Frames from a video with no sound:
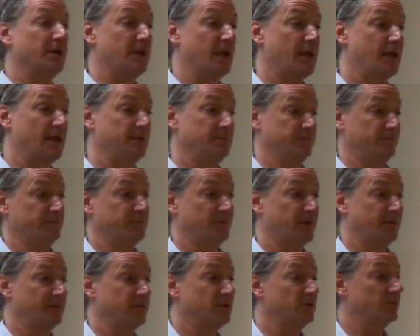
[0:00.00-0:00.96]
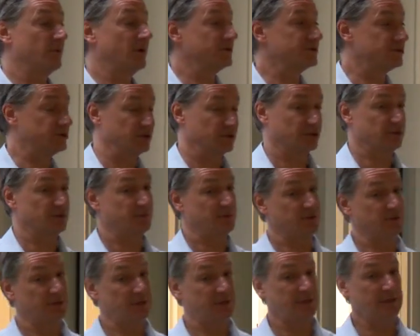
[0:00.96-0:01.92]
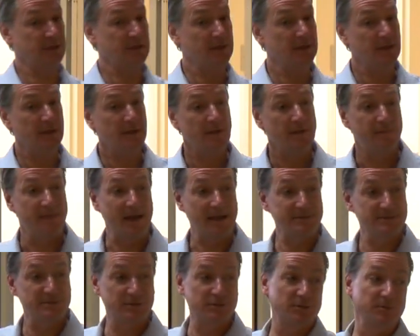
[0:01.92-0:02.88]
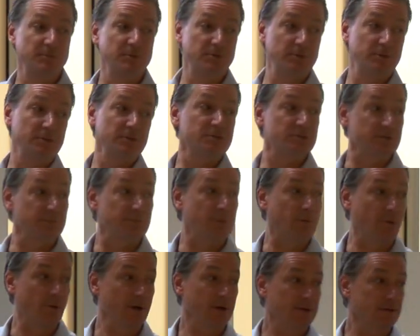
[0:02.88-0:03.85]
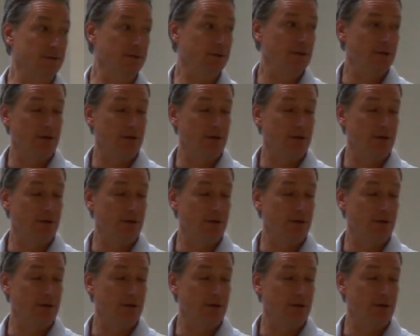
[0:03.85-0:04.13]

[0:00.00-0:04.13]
a, a, a new one to your community. That's a community support.